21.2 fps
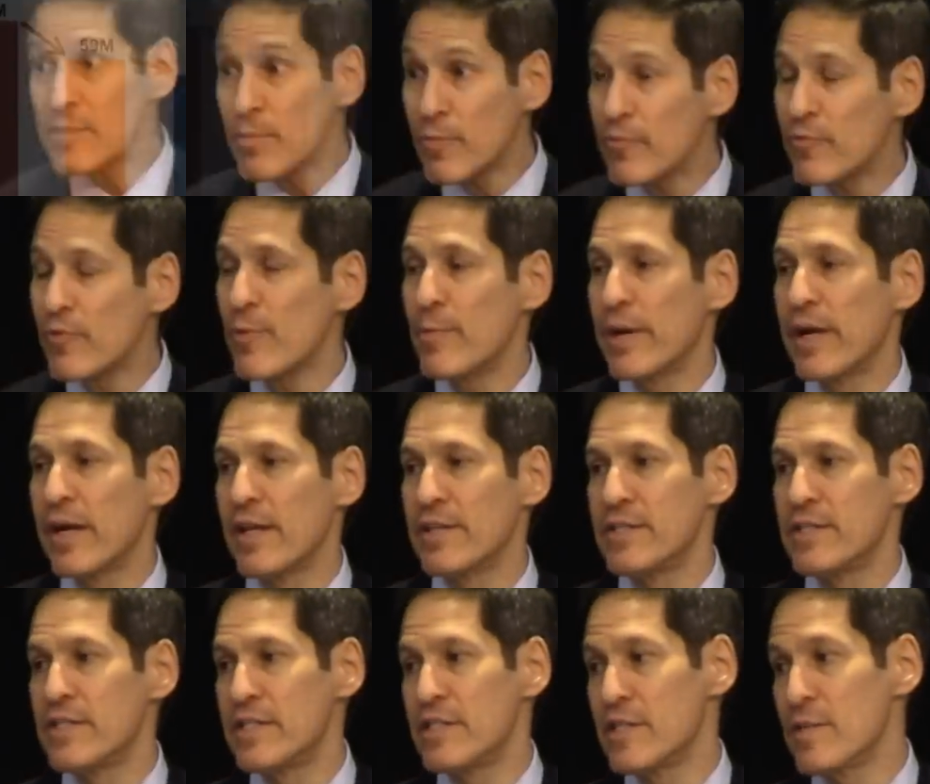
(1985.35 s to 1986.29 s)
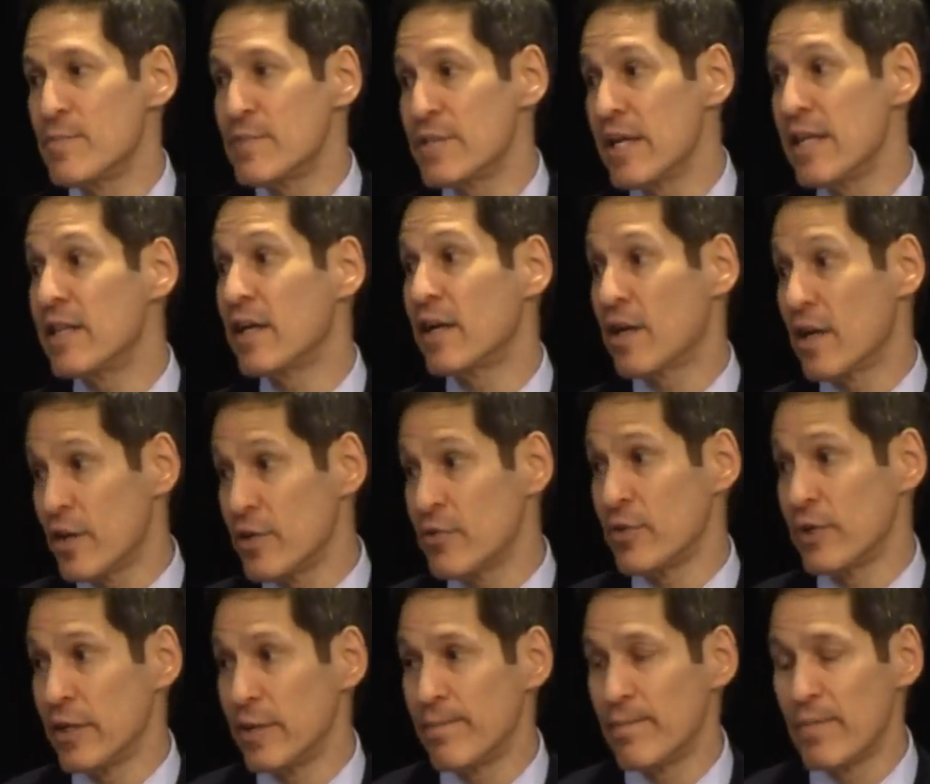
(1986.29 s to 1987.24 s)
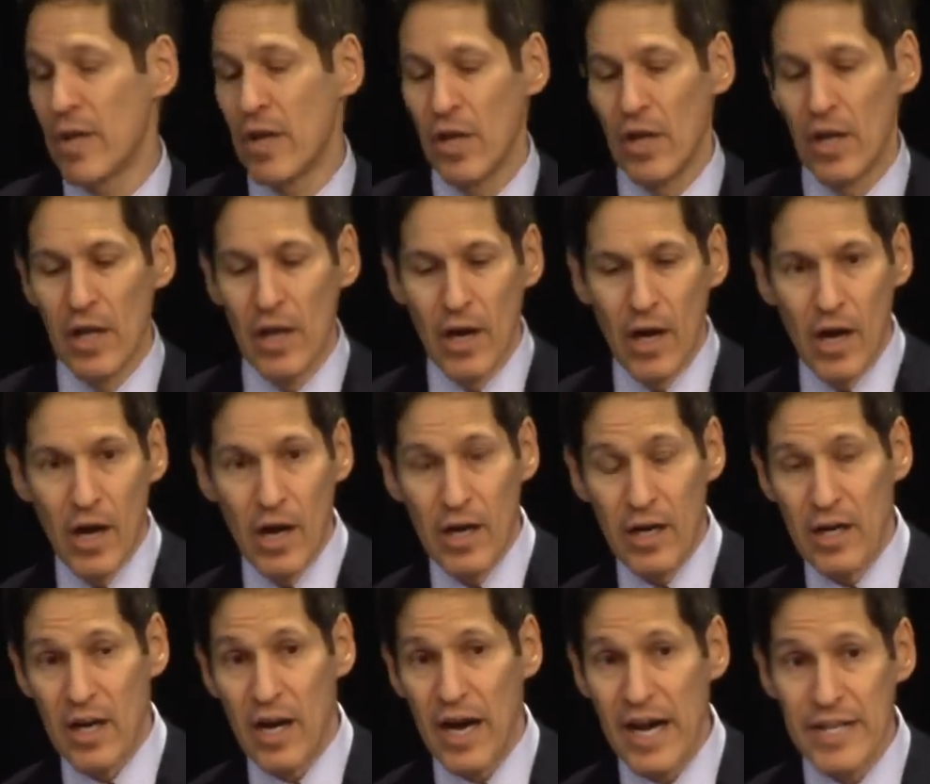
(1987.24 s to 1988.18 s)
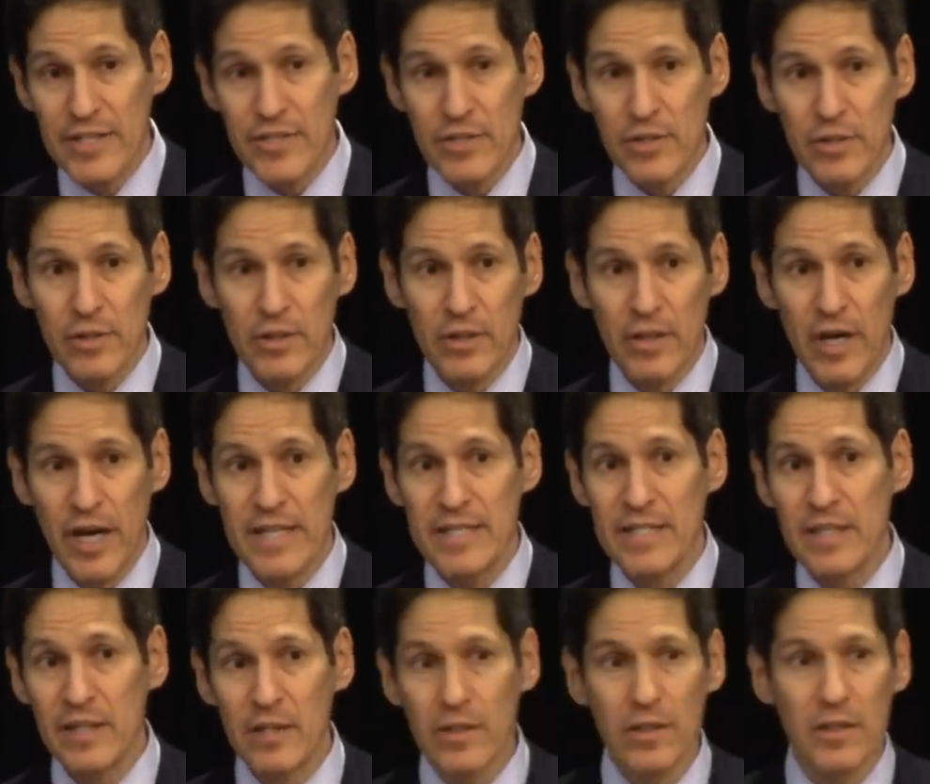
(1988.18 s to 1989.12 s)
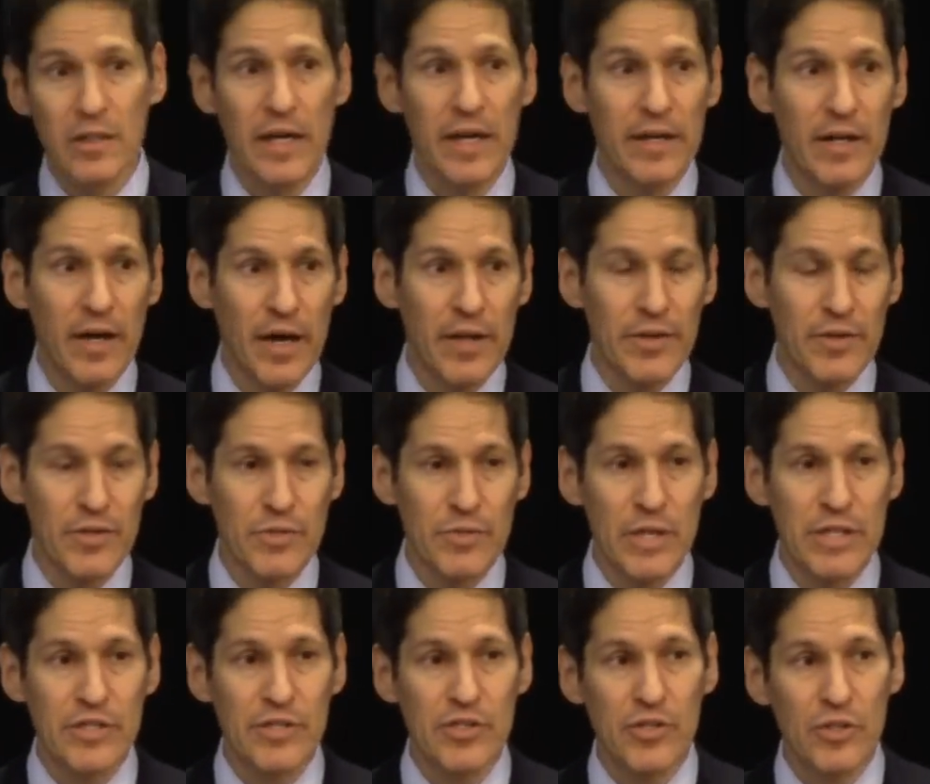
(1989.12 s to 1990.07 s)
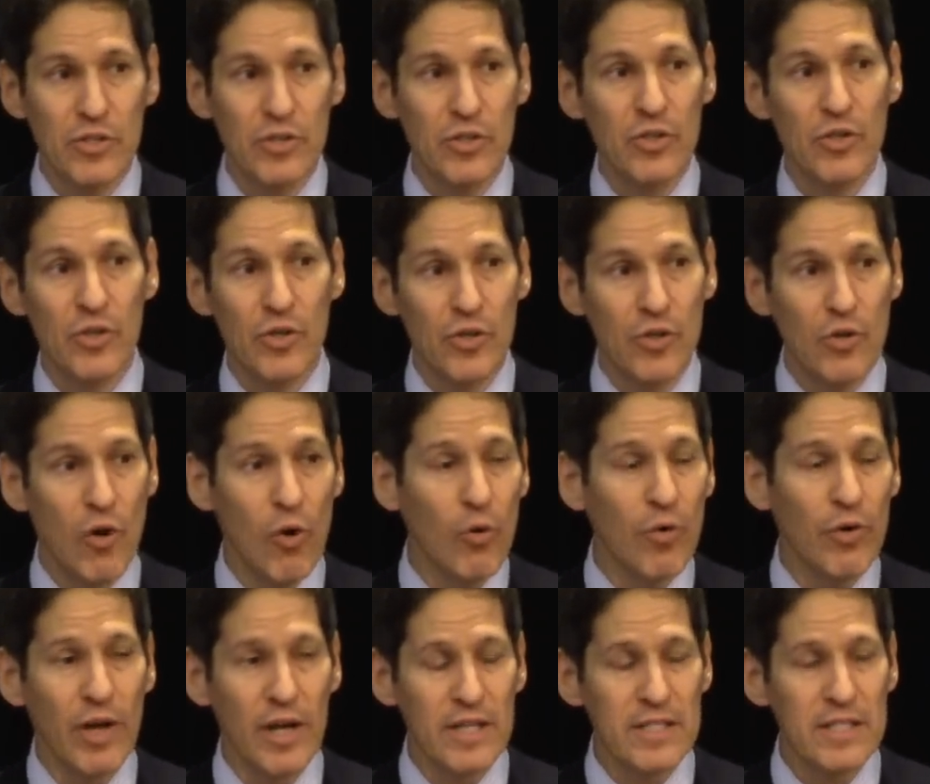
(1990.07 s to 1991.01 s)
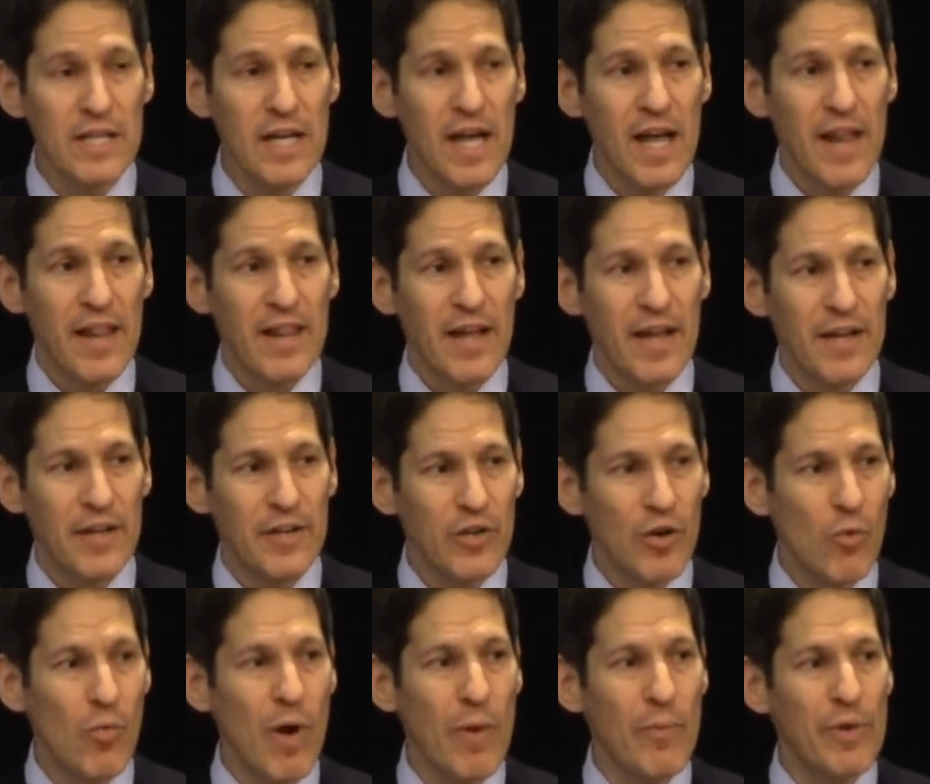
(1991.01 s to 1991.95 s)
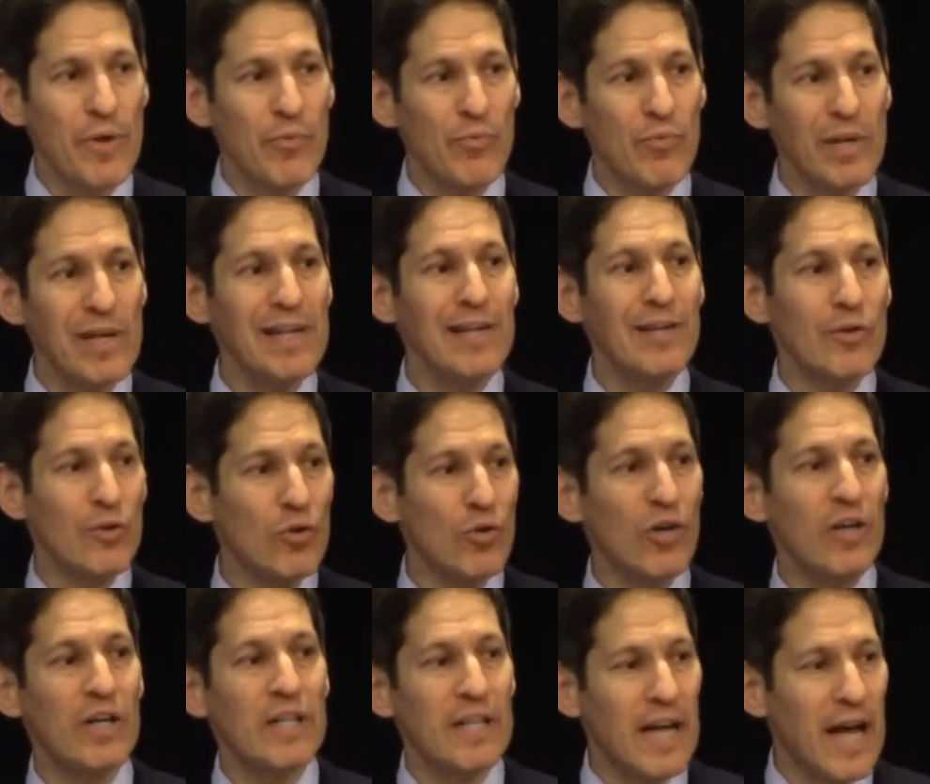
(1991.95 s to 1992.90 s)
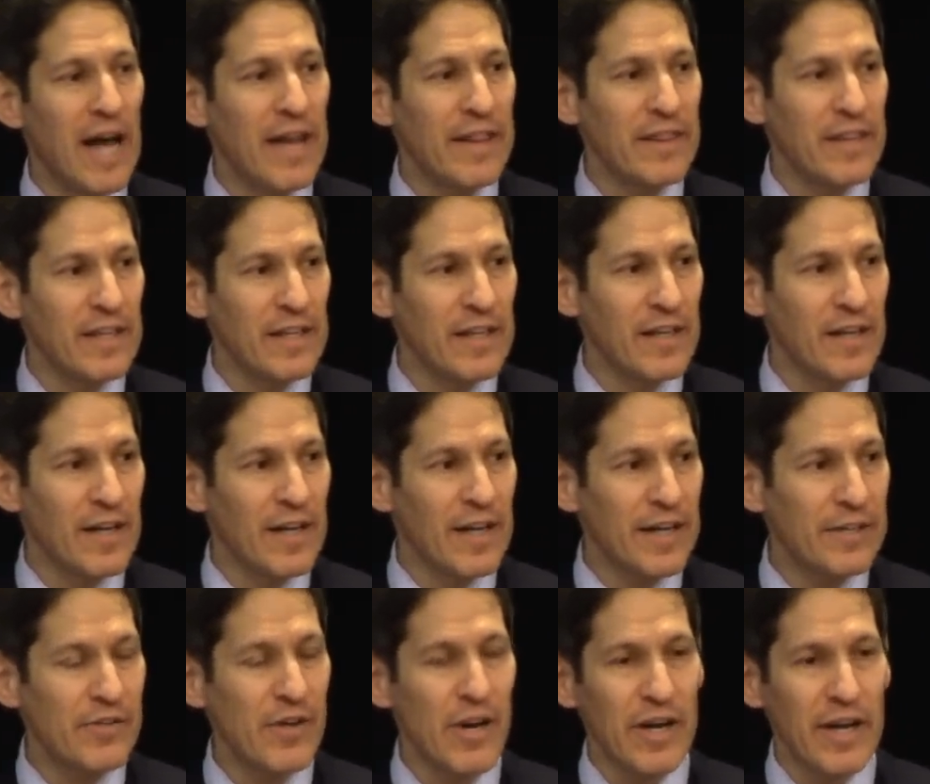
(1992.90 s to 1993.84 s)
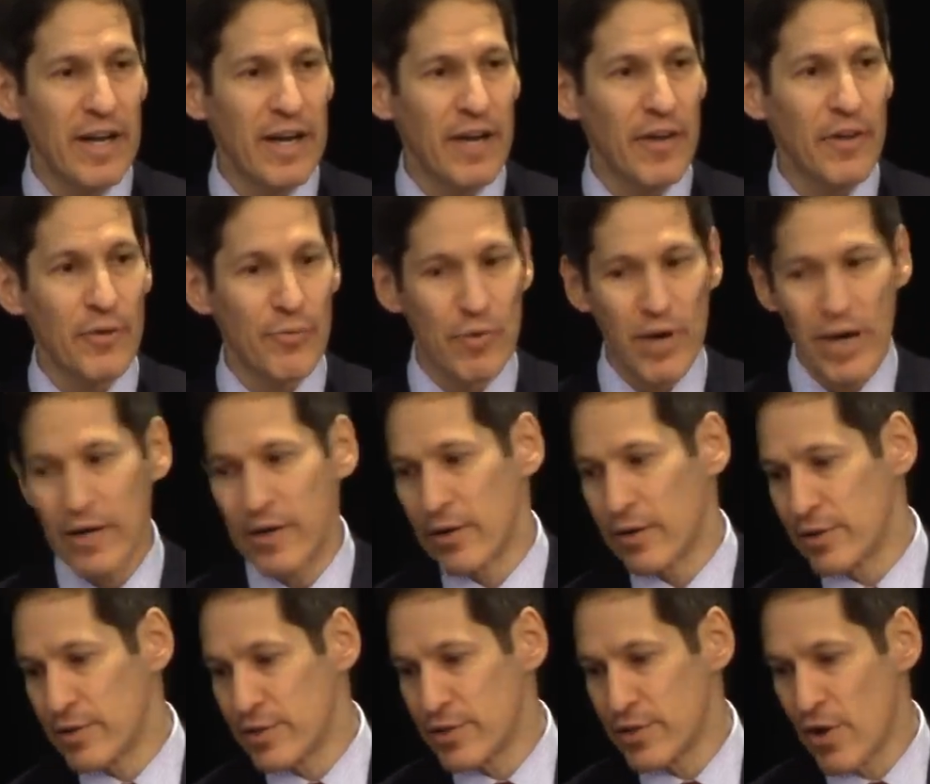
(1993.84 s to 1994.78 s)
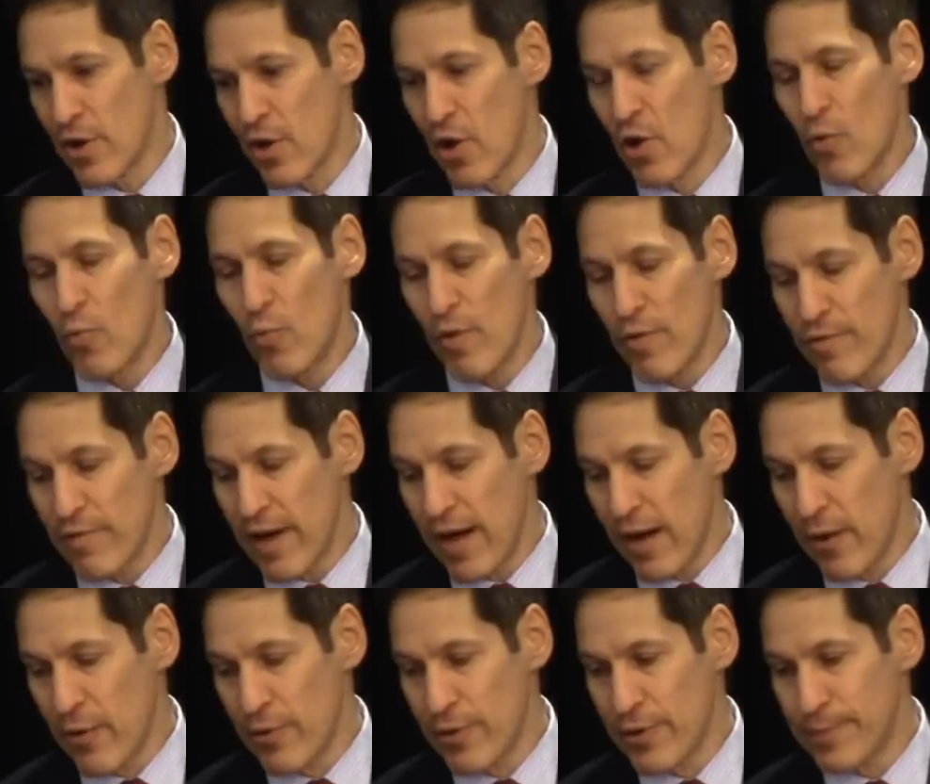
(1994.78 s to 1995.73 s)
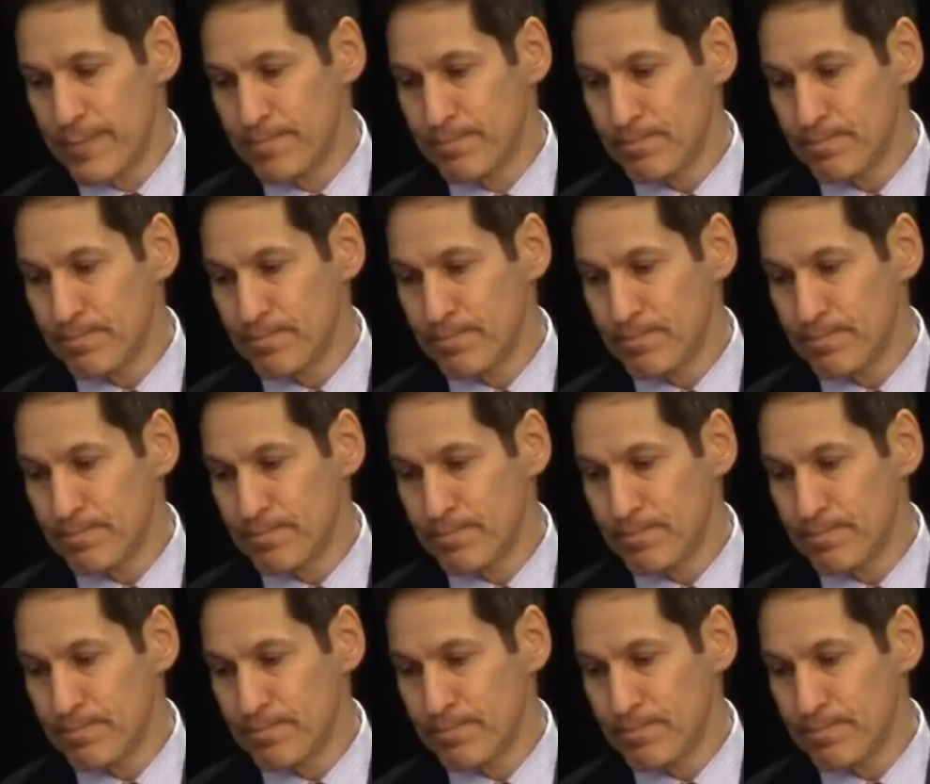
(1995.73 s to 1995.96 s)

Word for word: performing health systems in the country, uh, Kaiser, Geisinger, and others, which told us that, you know, when we really looked at the electronic health records, we found